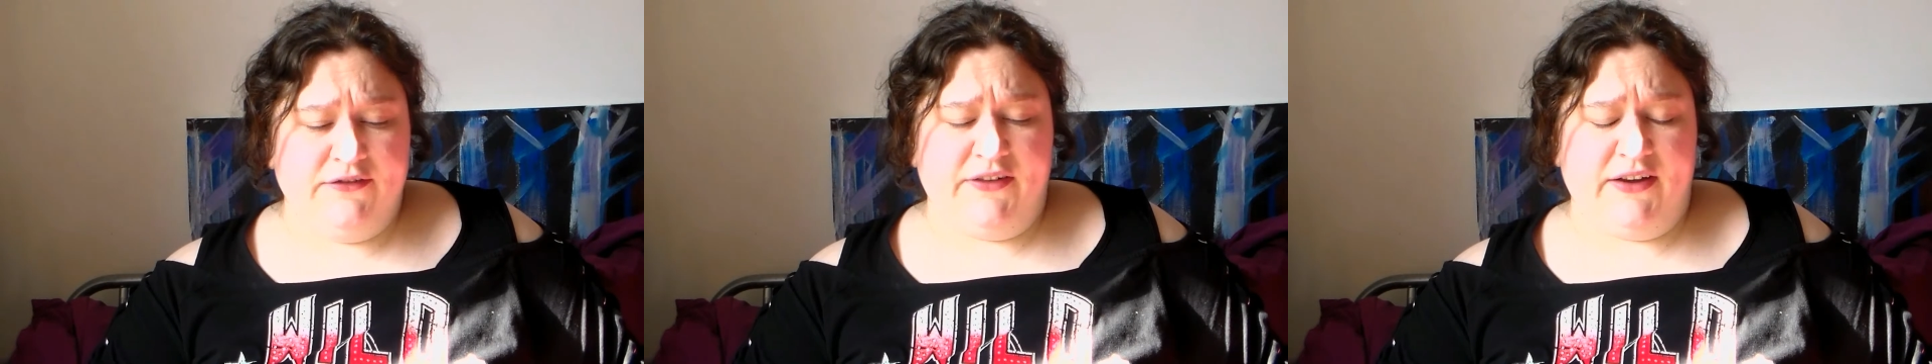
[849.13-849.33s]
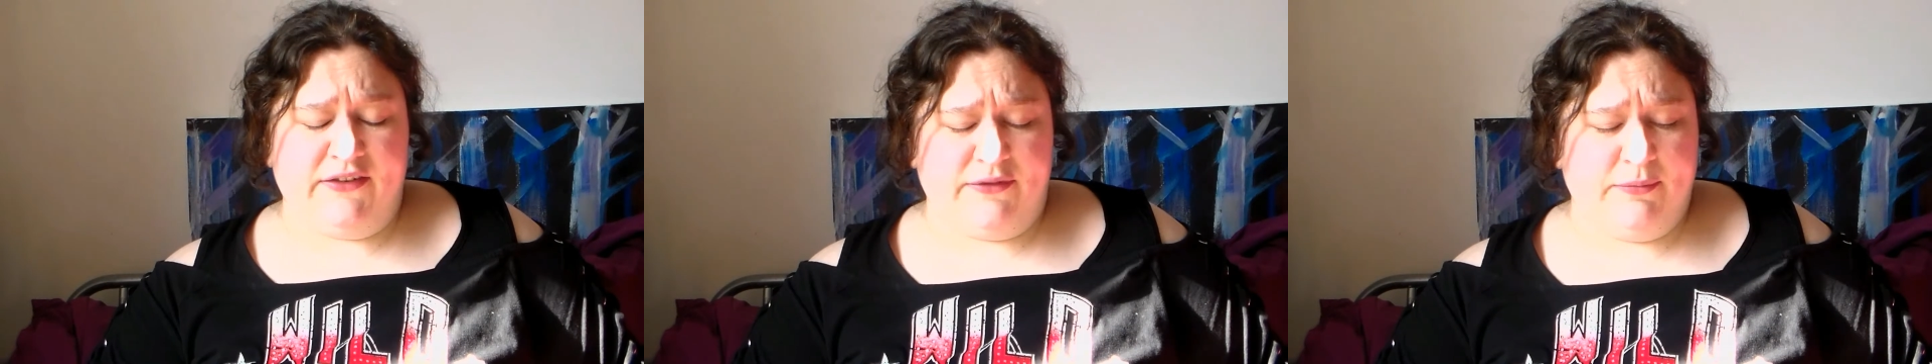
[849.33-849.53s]

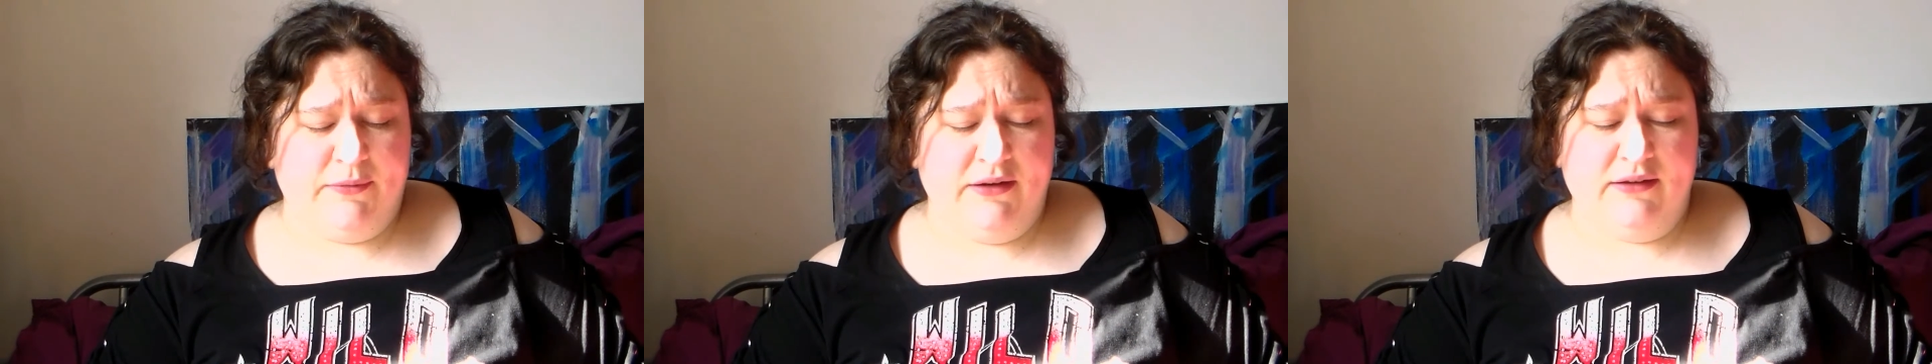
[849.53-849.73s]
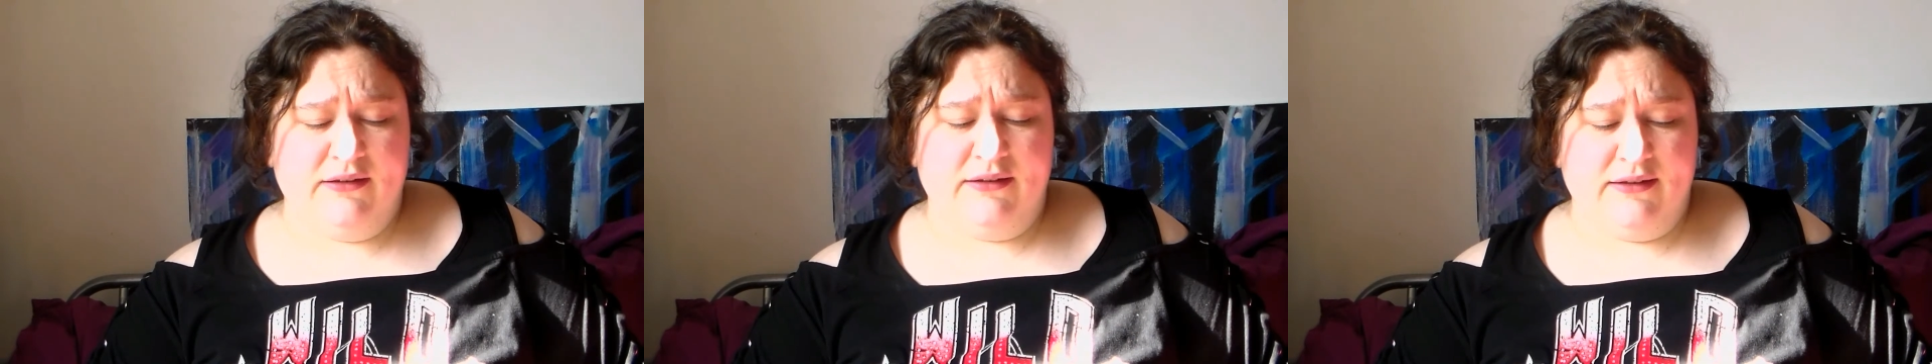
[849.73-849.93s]

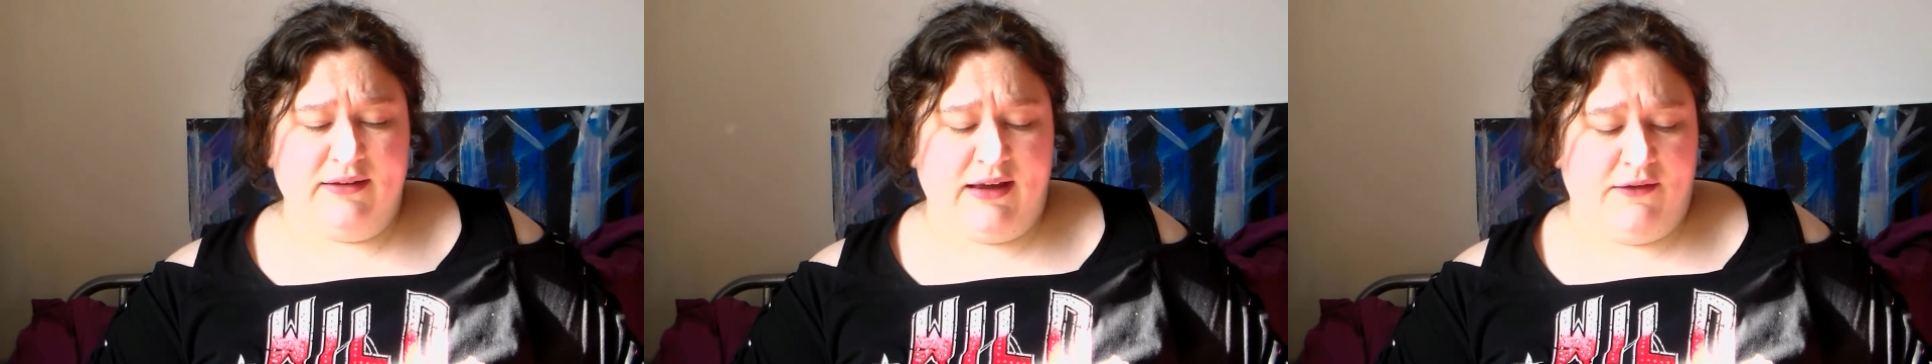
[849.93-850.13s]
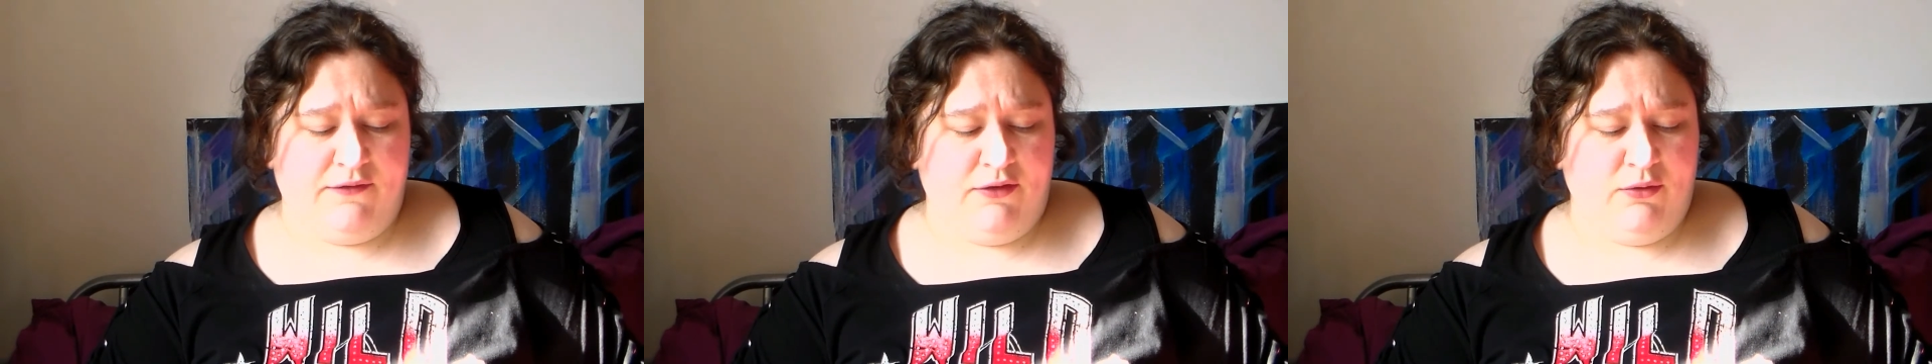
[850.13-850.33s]
investment
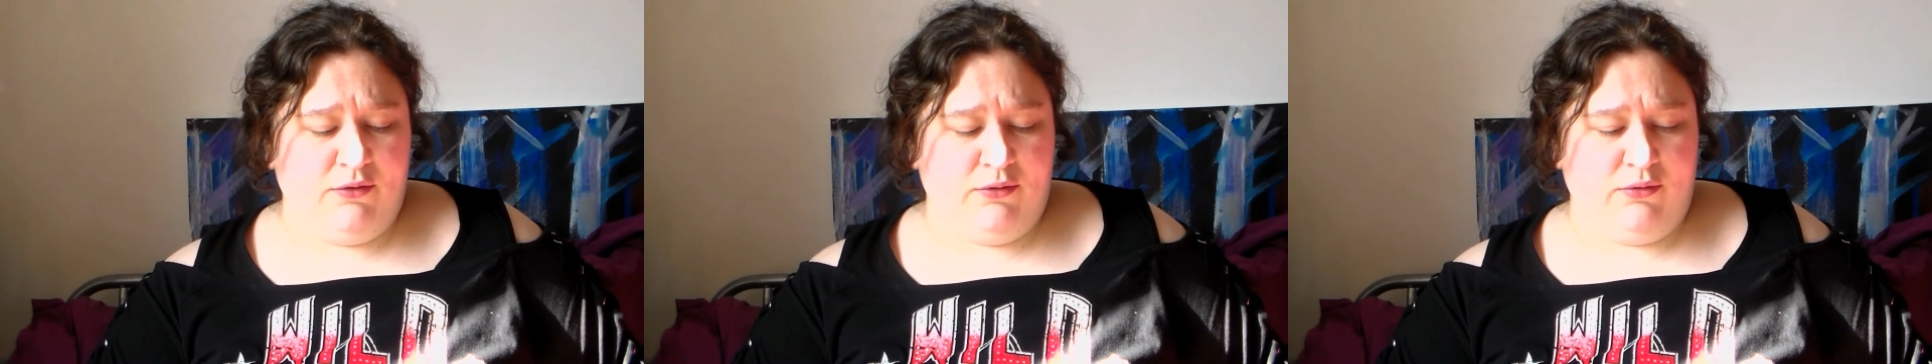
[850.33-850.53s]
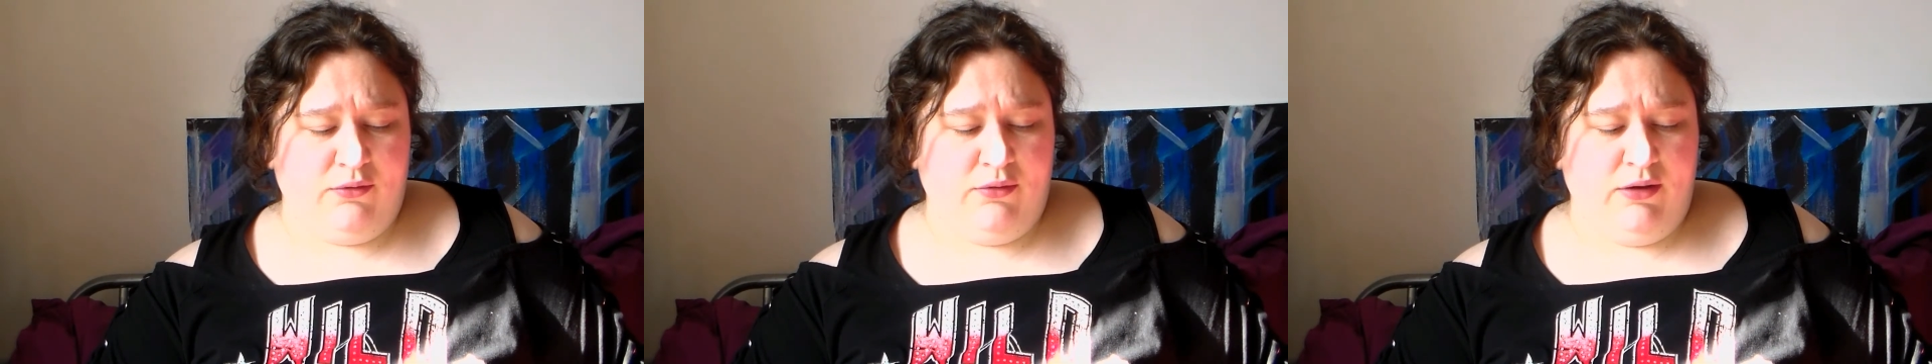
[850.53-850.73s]
if
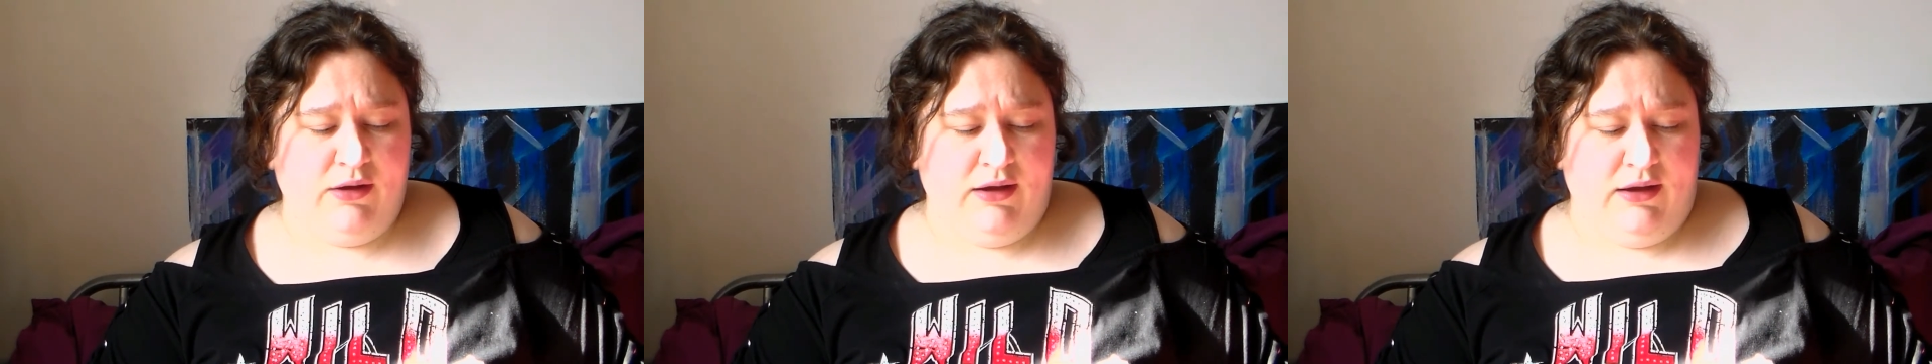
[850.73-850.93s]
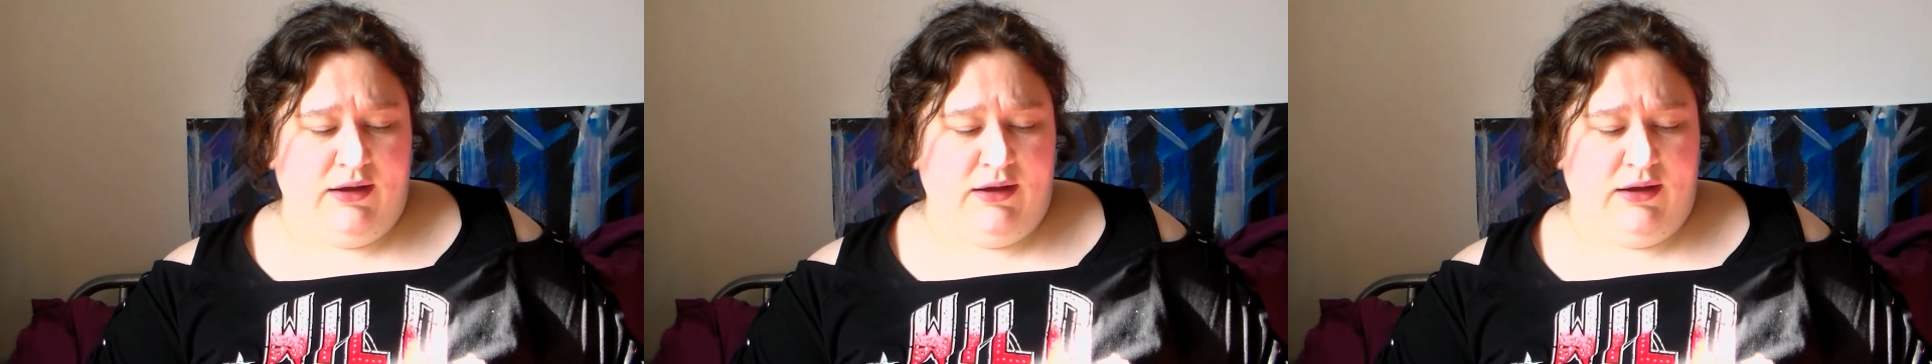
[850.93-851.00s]
you're